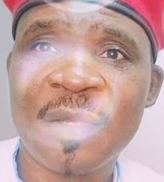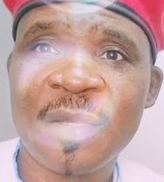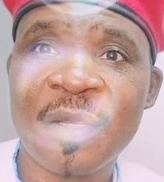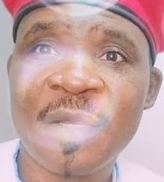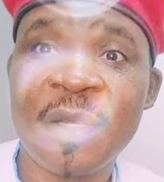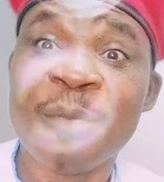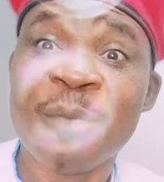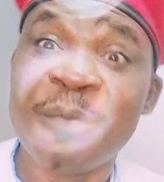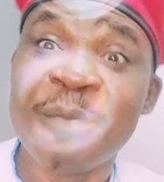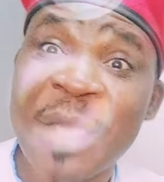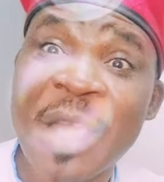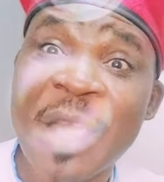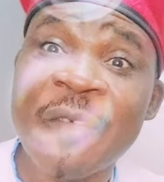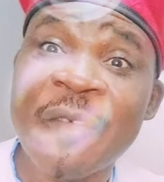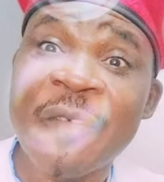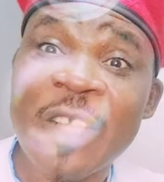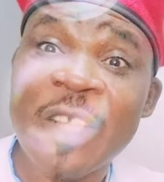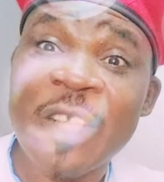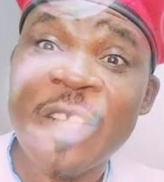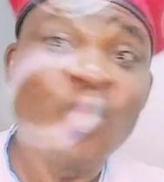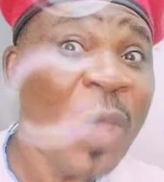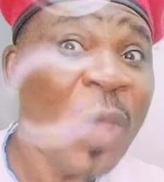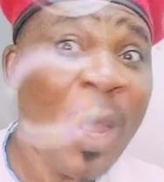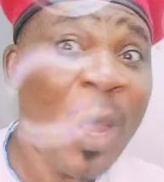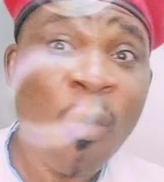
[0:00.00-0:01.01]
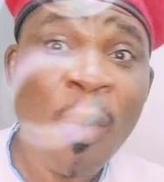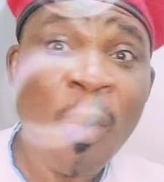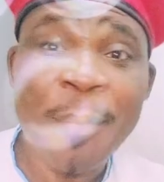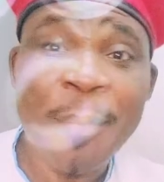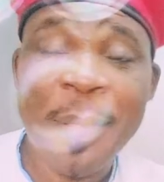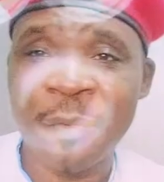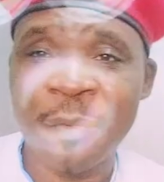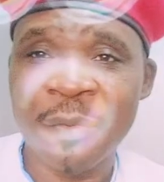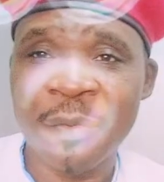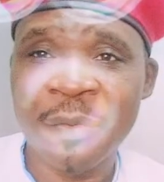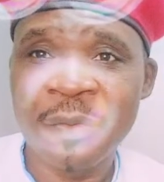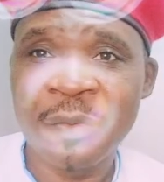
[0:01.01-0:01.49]
Biafrans, we are one
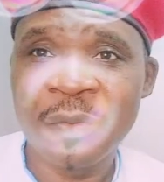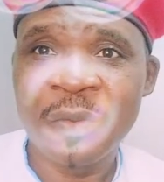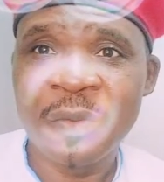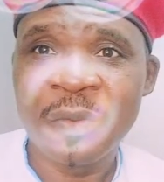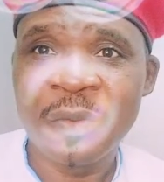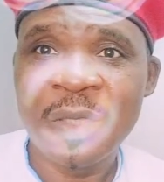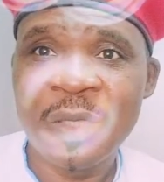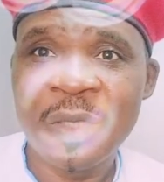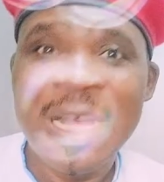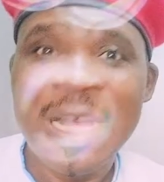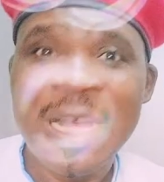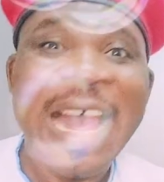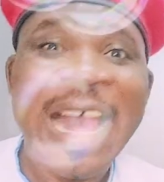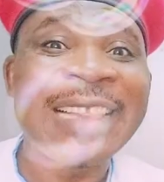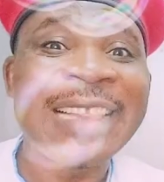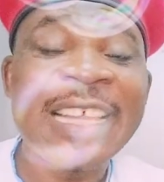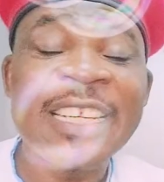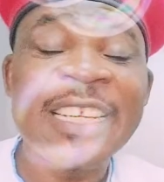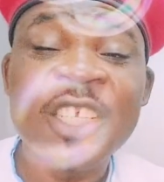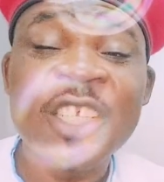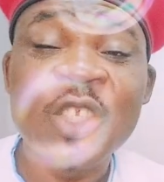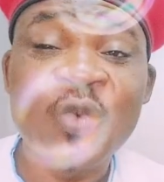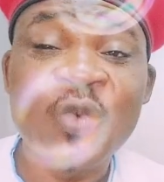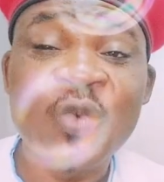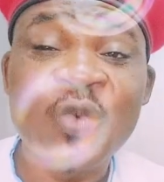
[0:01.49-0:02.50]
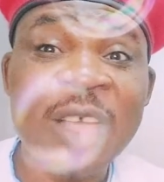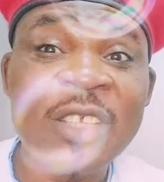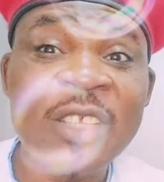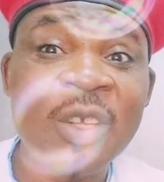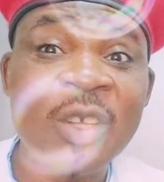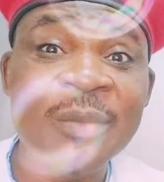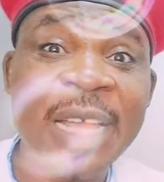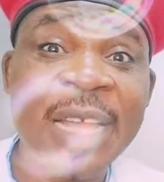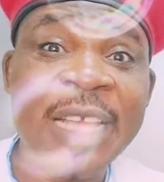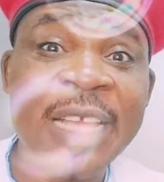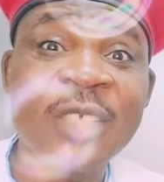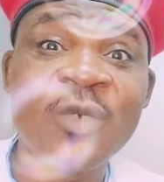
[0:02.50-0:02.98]
people. And that is why
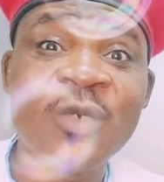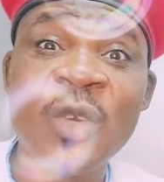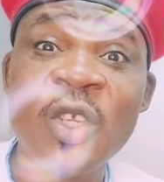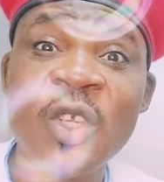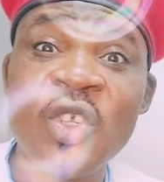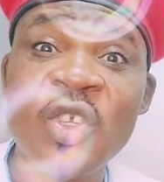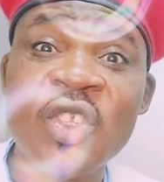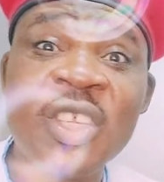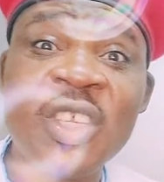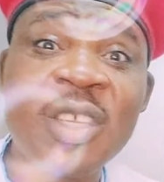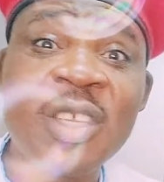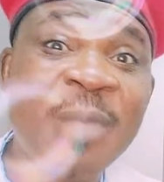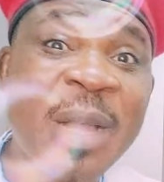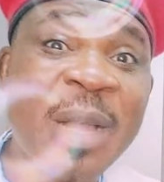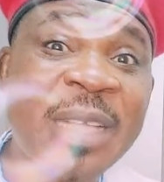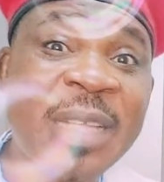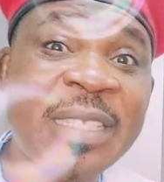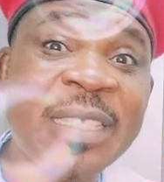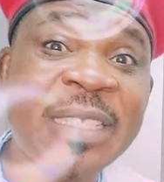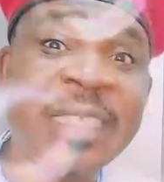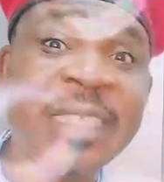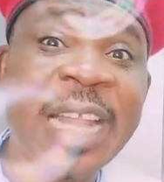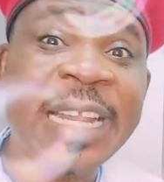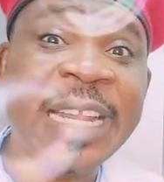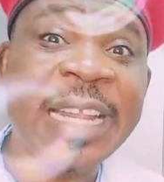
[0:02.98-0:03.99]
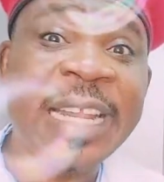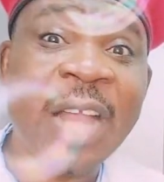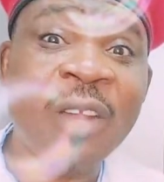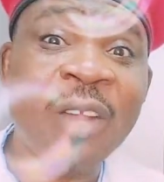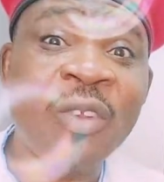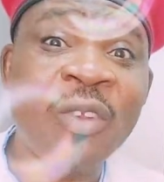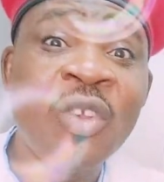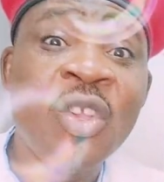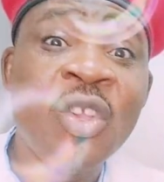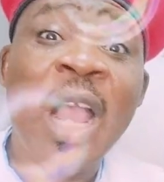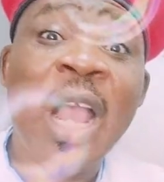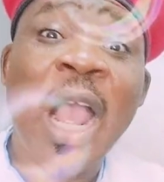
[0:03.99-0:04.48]
sometimes when you see Mazin
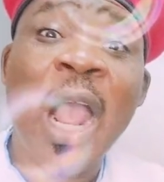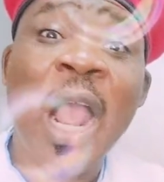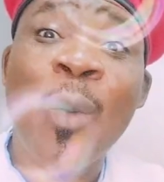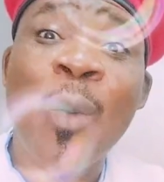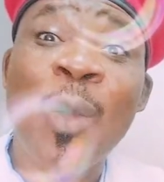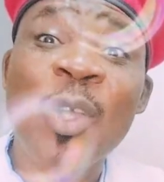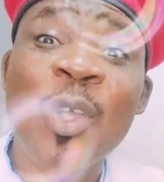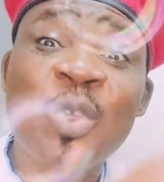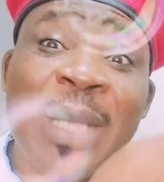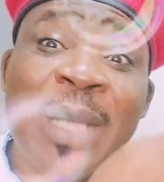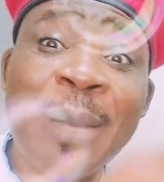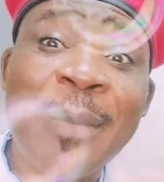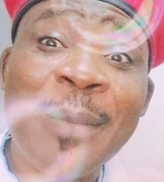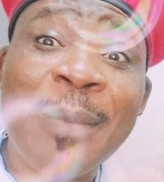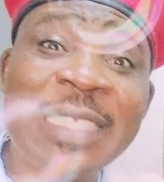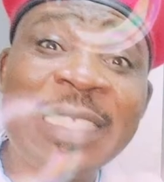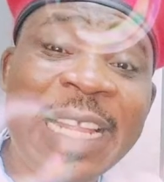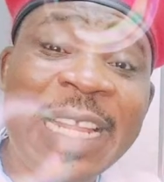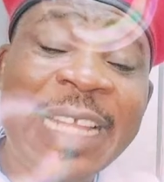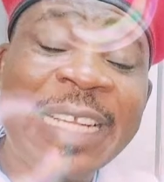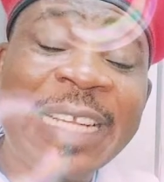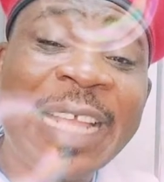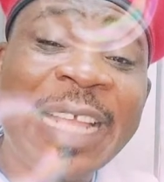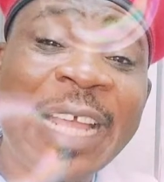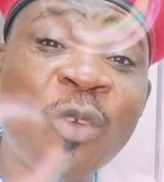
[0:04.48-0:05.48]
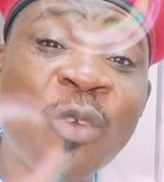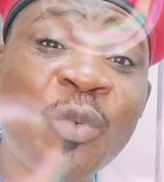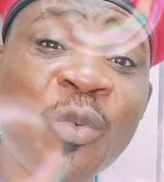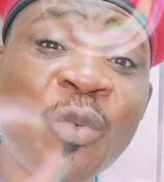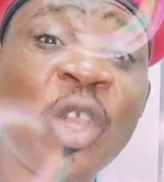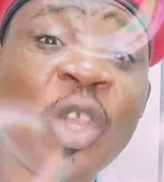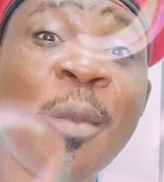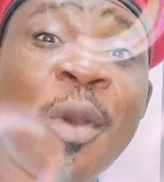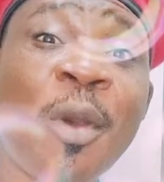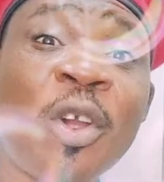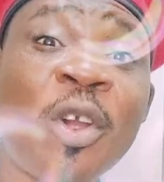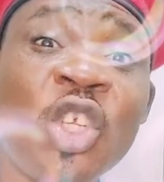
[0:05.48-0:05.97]
Nandekano, our speaker Mazin Nandekano
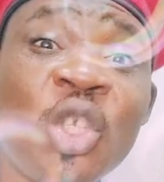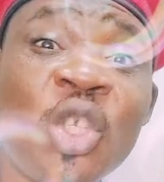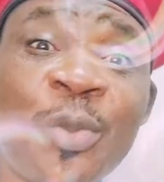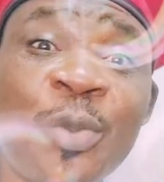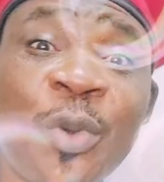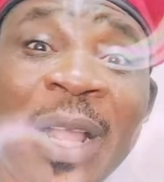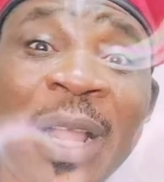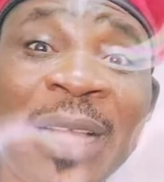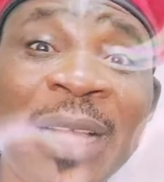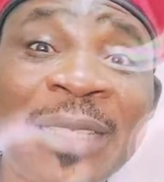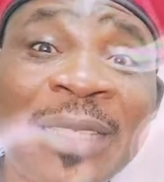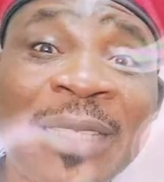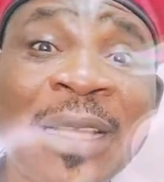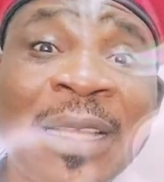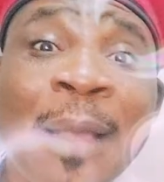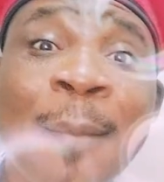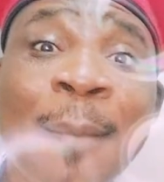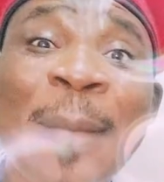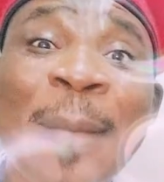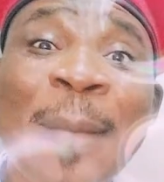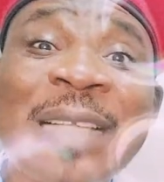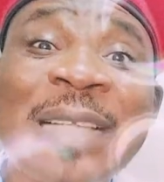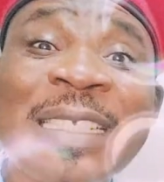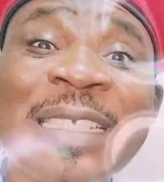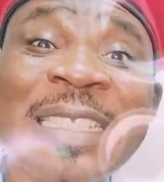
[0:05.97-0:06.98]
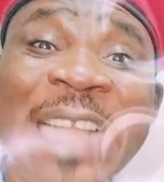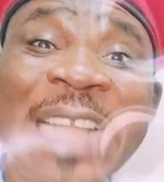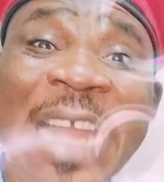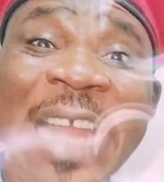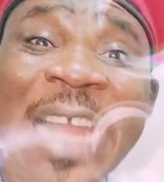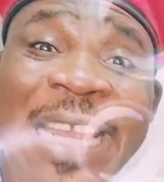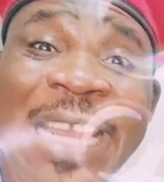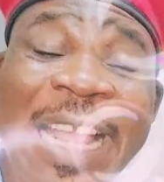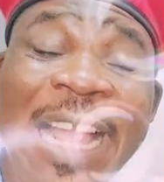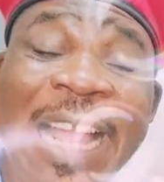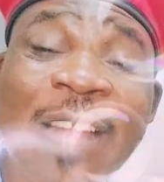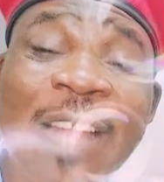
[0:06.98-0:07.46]
will come on his broadcast. Mazin
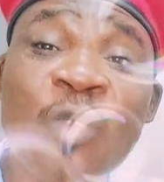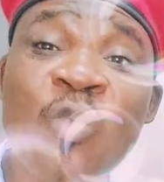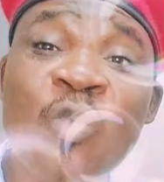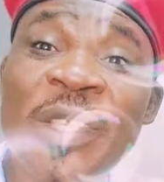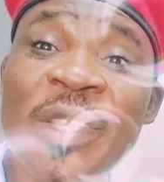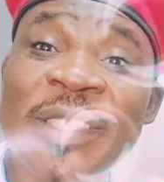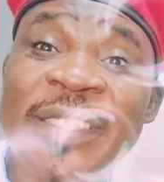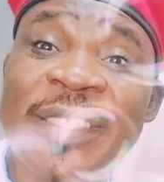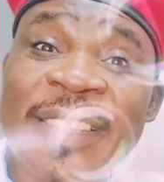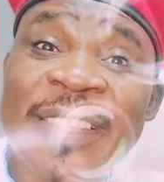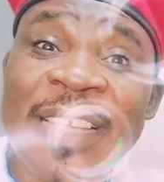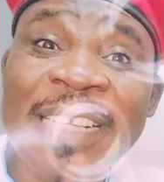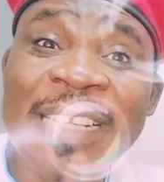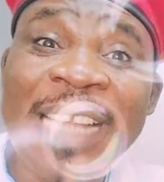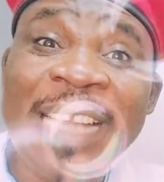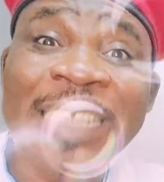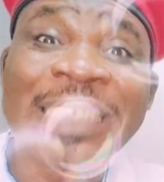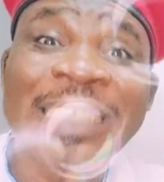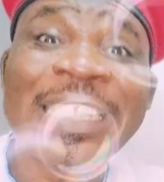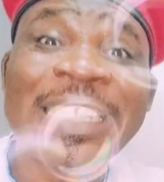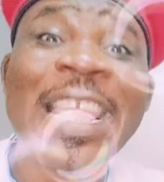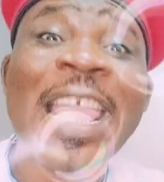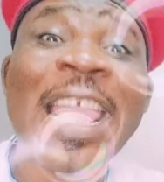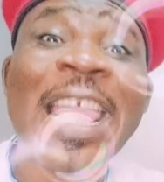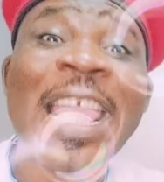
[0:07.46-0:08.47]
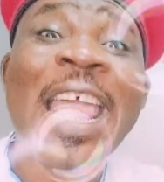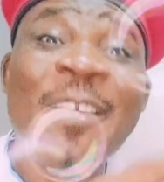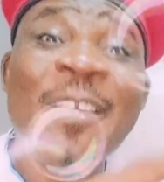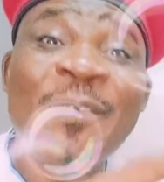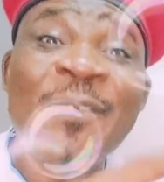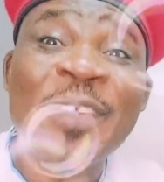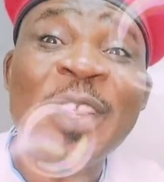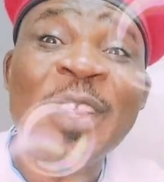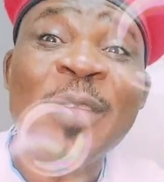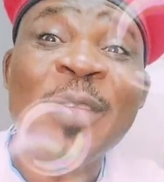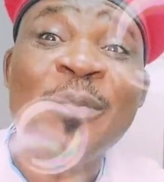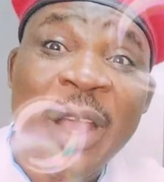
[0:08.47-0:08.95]
Nandekano will say that
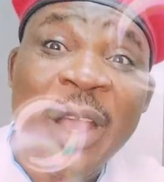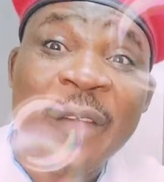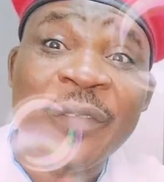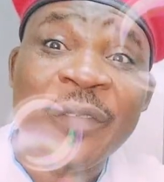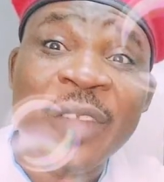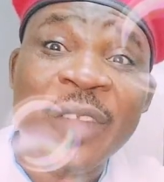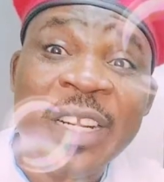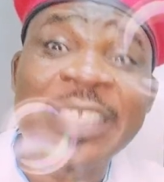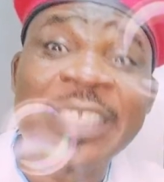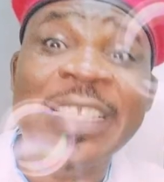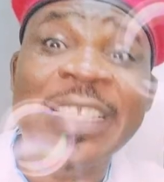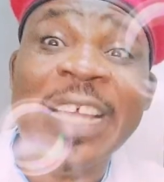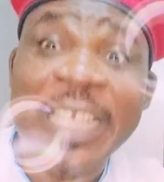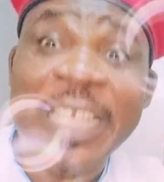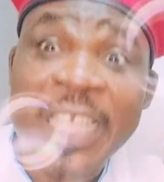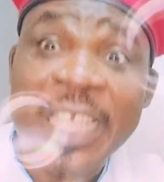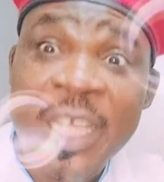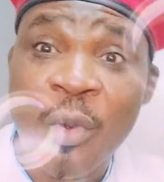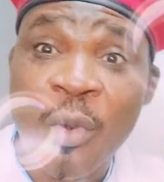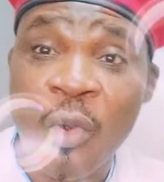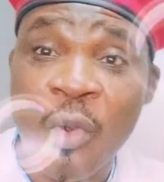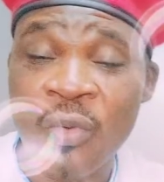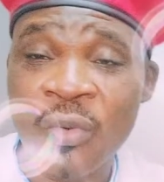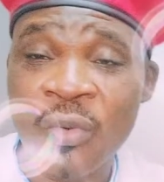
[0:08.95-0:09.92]
every Biafran is an Igbo.